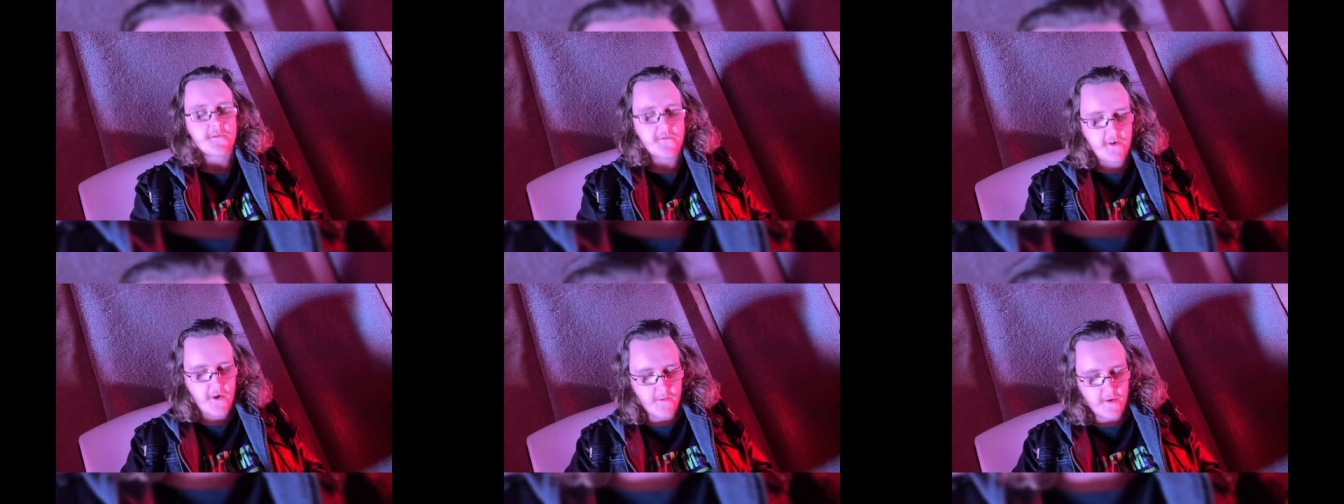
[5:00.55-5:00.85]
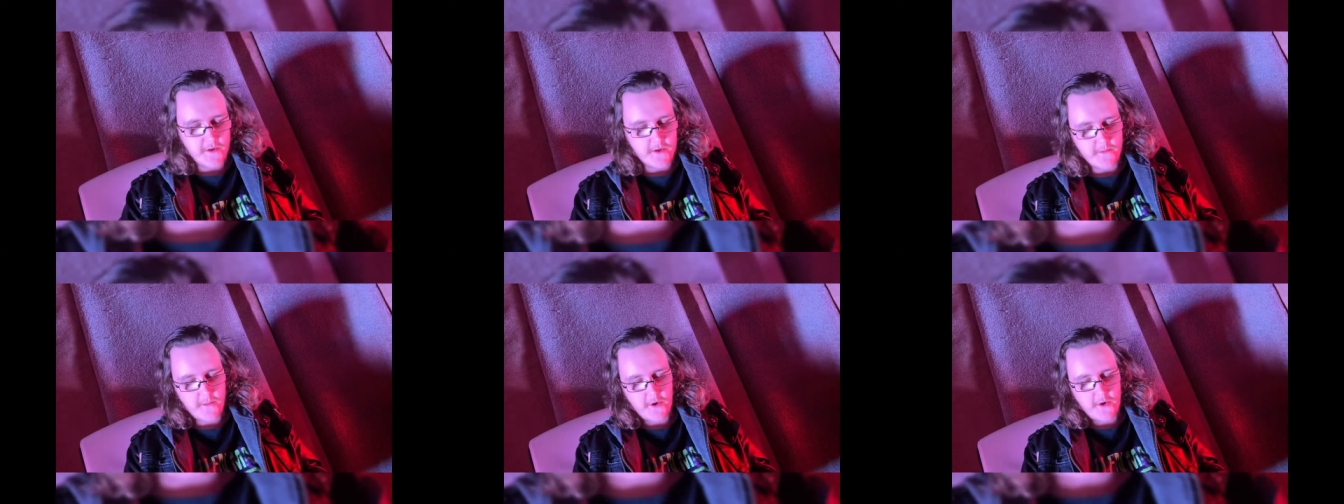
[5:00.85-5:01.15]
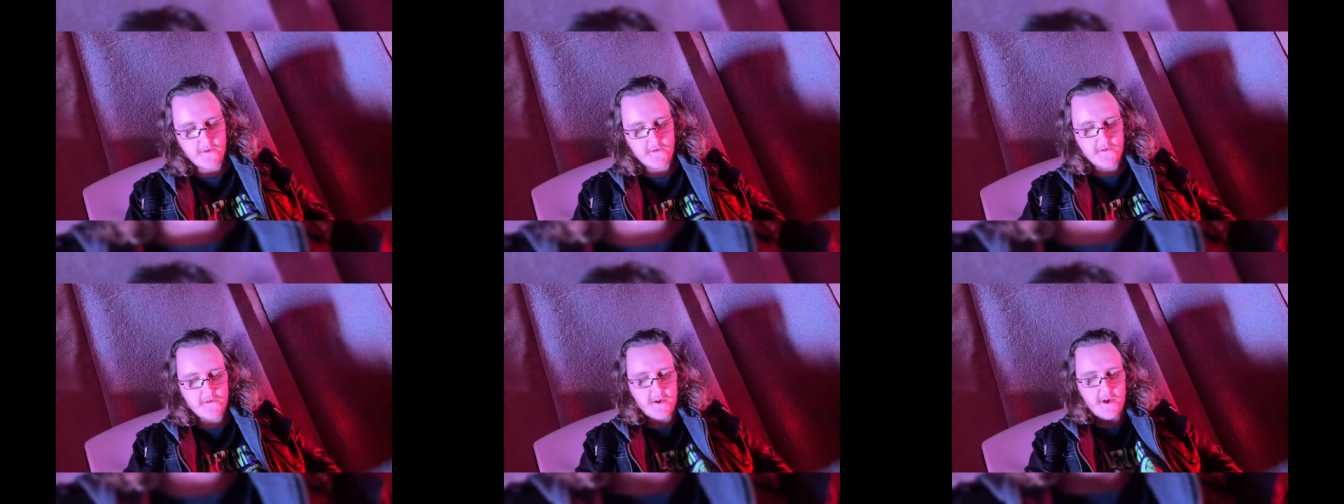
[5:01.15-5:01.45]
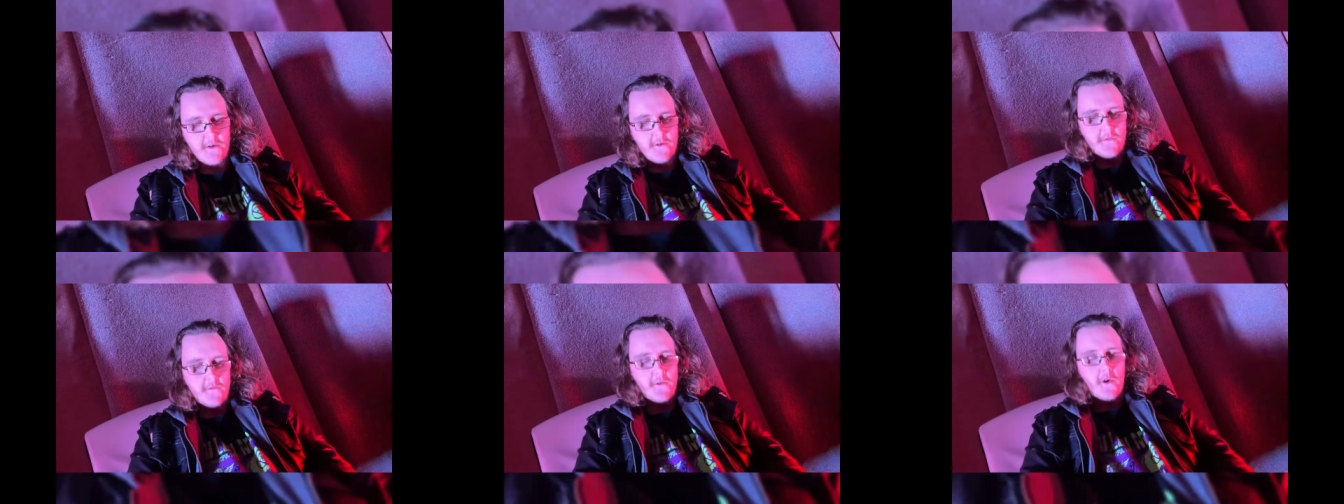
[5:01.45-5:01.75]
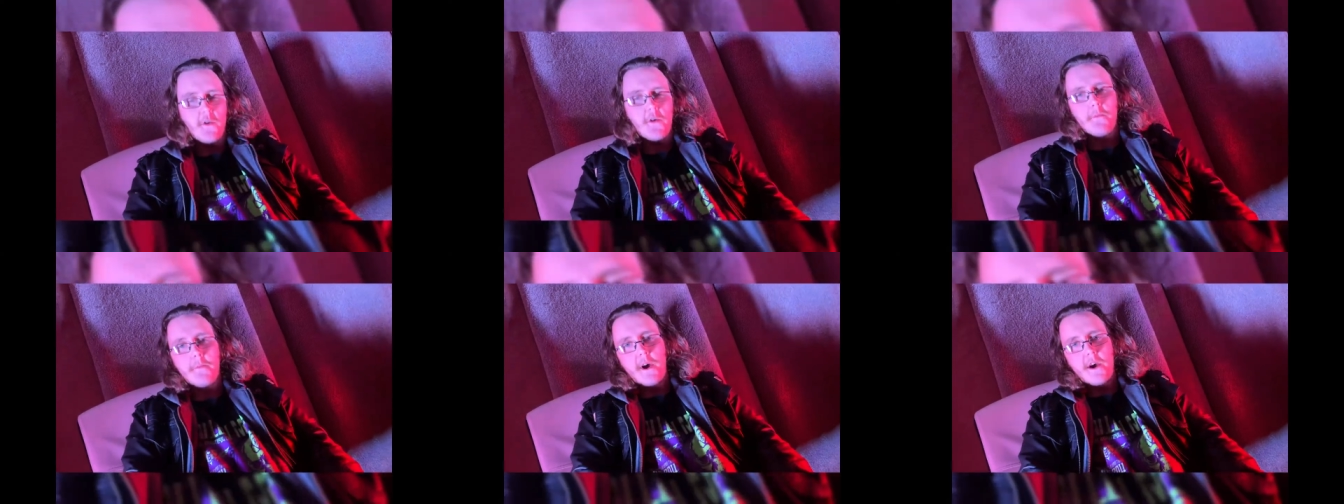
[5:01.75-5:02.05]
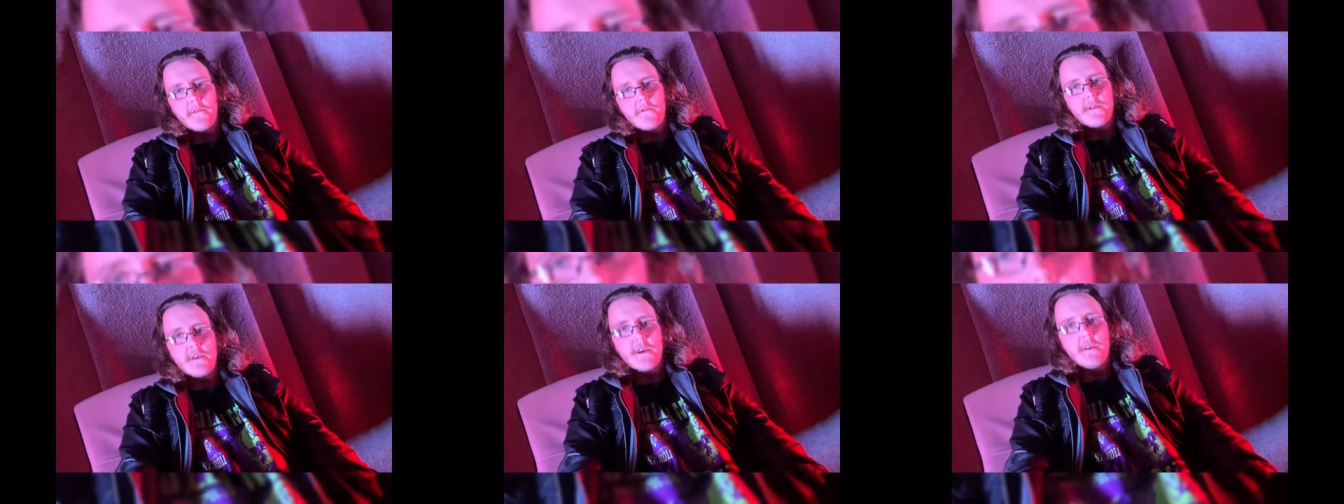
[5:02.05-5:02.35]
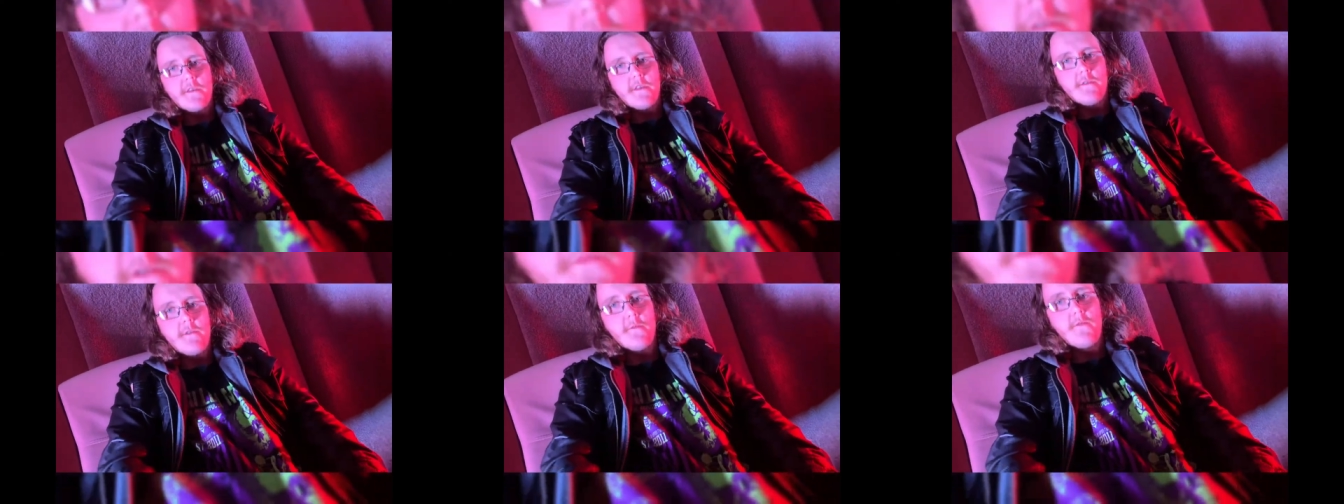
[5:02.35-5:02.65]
I've got one of them on just now, Fallen Mafia. They were